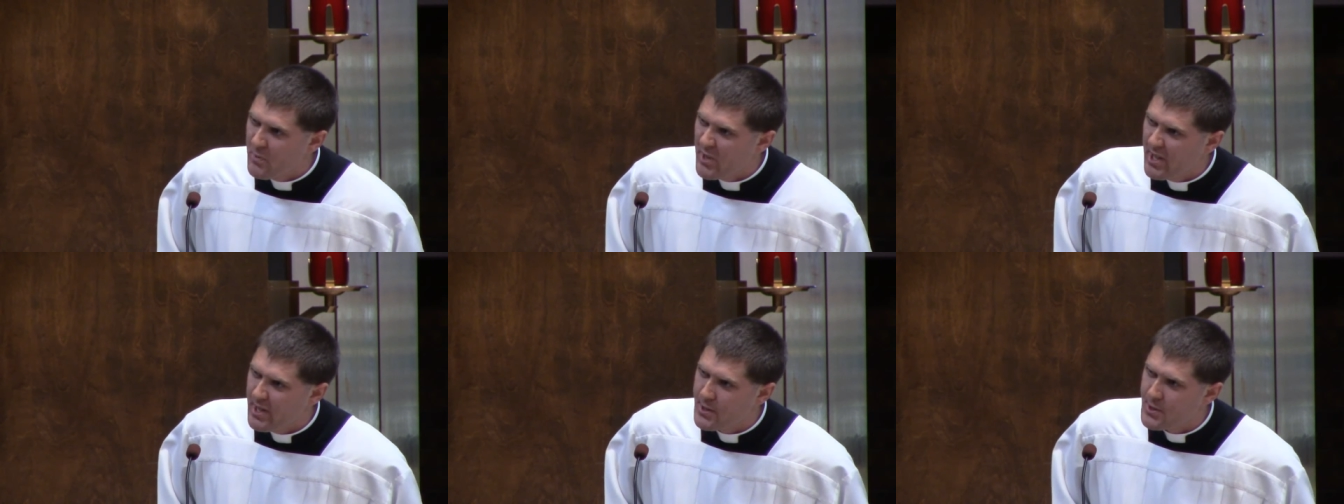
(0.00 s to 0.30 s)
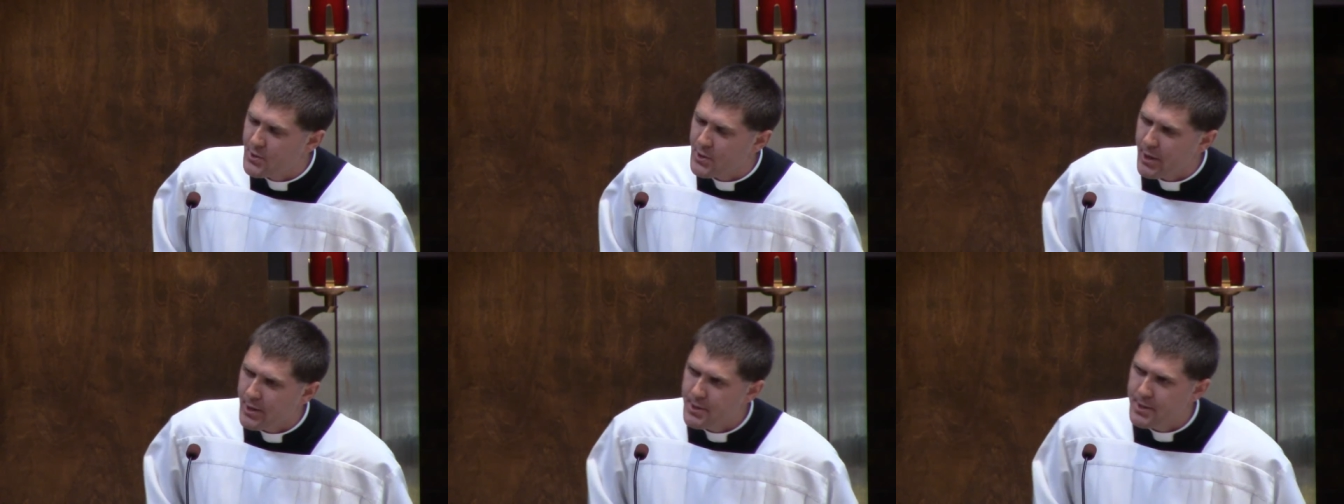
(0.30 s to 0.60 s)
He
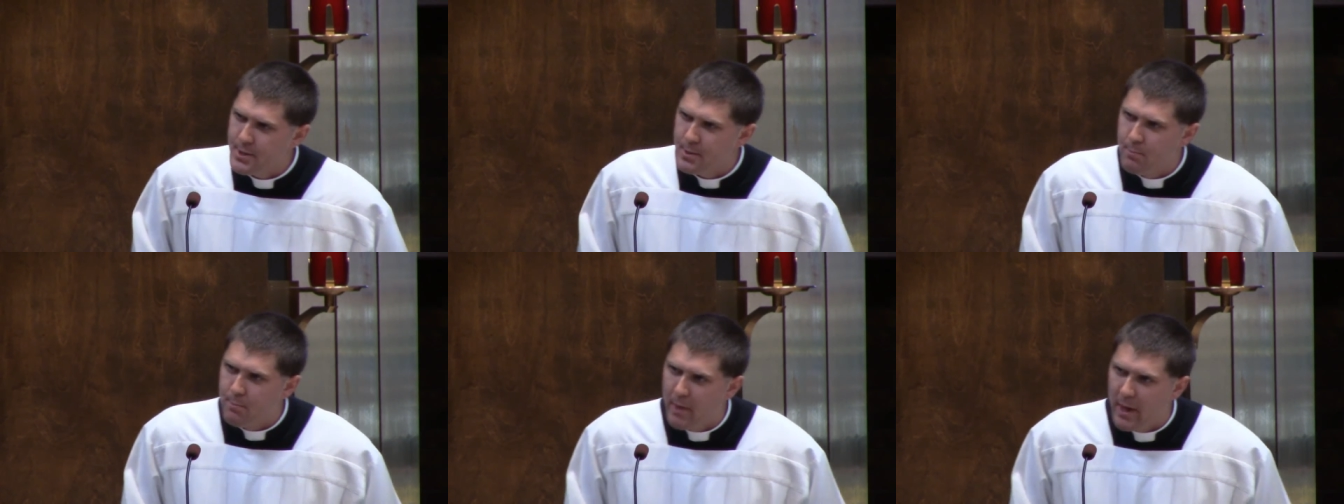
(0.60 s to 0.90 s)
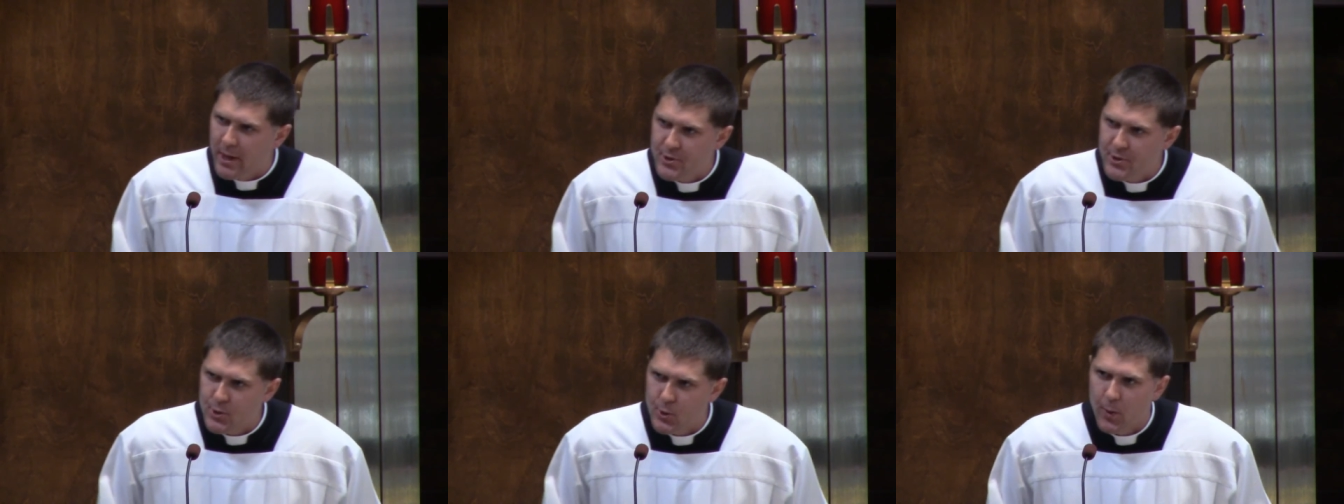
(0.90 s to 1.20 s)
starts to
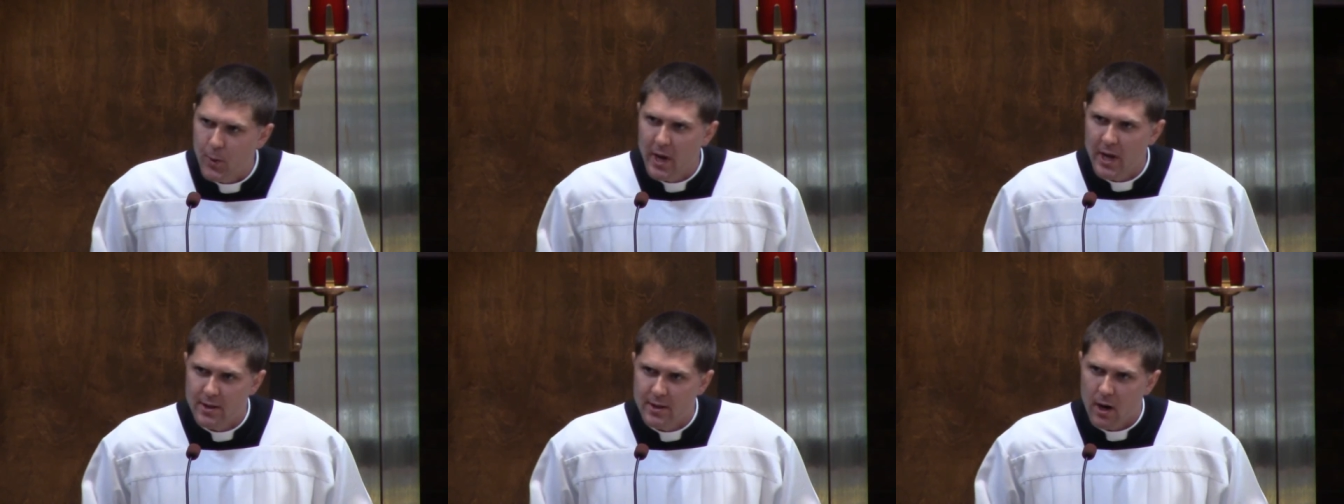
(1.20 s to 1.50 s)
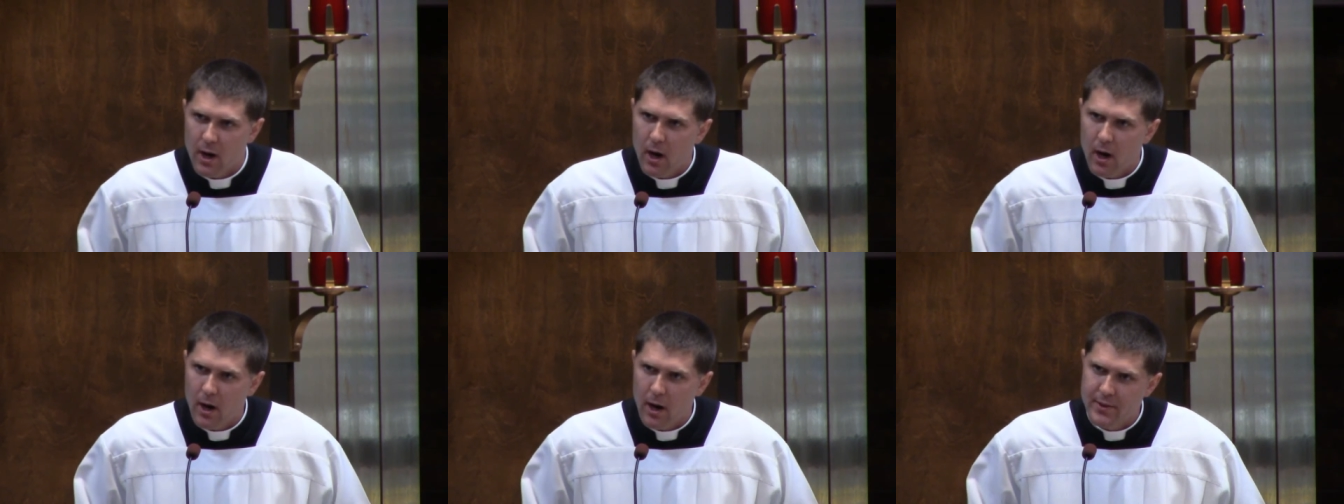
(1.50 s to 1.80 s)
melt away
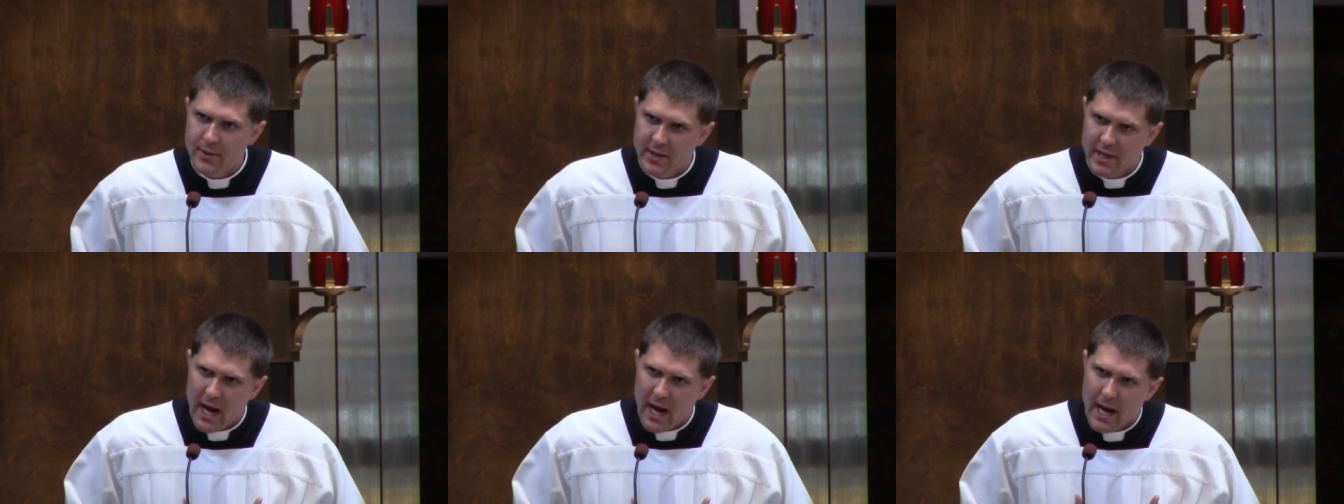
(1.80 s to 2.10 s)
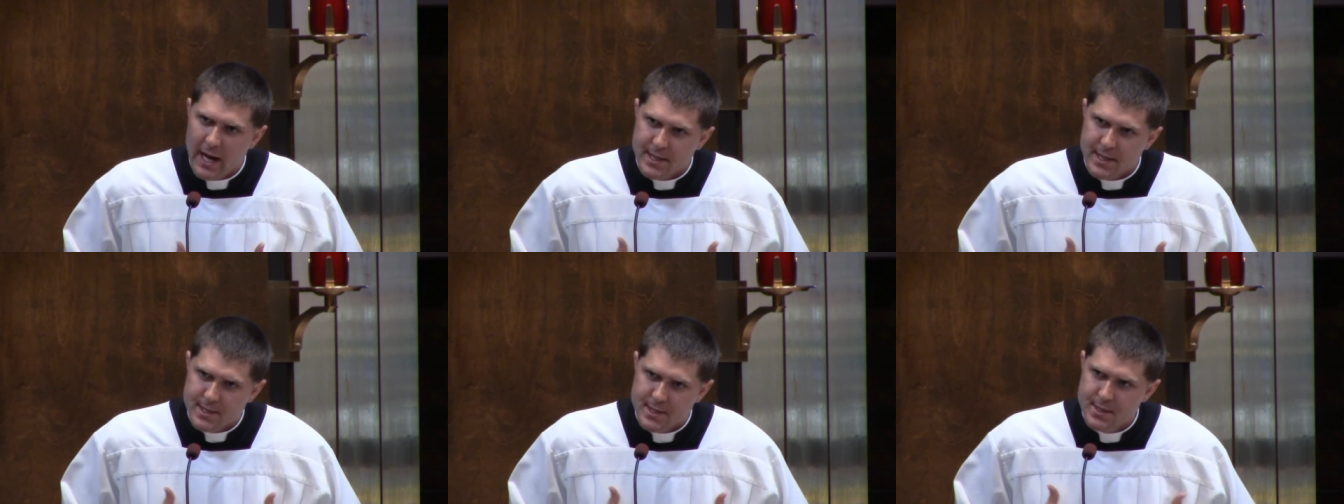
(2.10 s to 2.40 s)
the, the
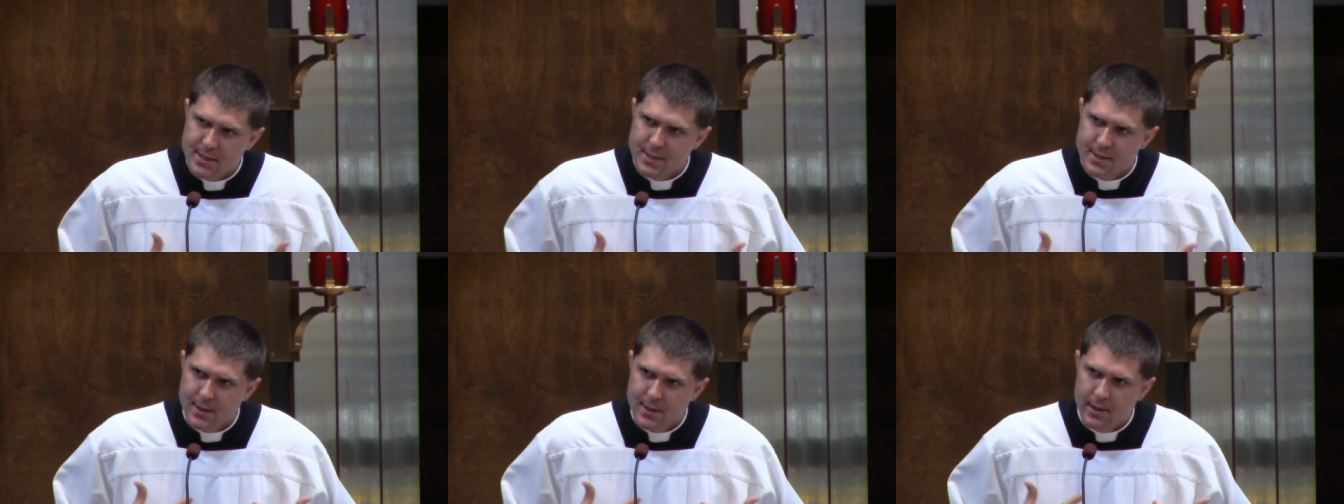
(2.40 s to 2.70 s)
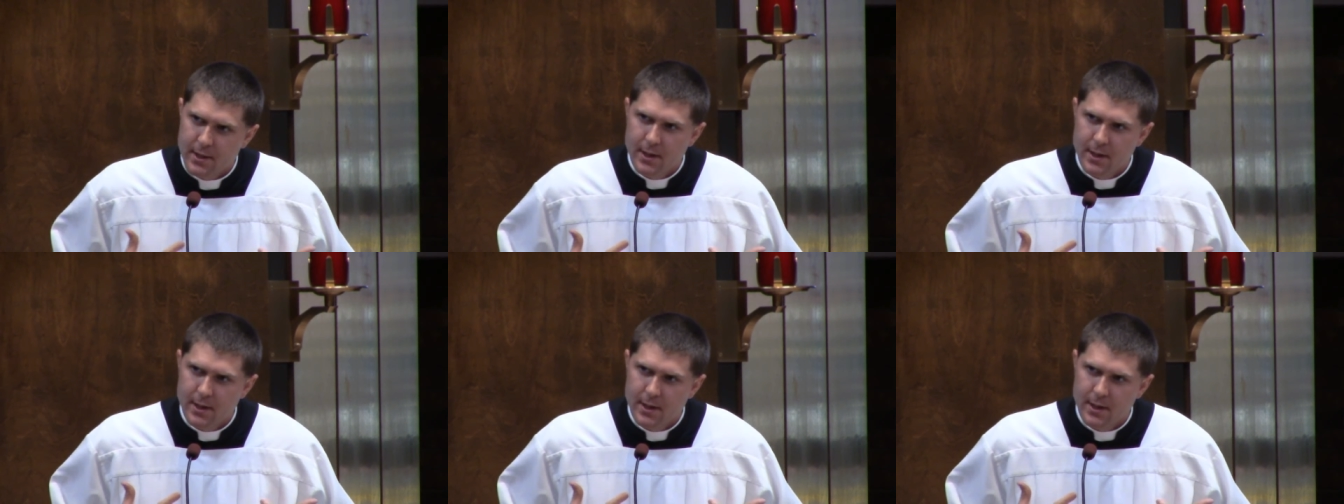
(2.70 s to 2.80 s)
ice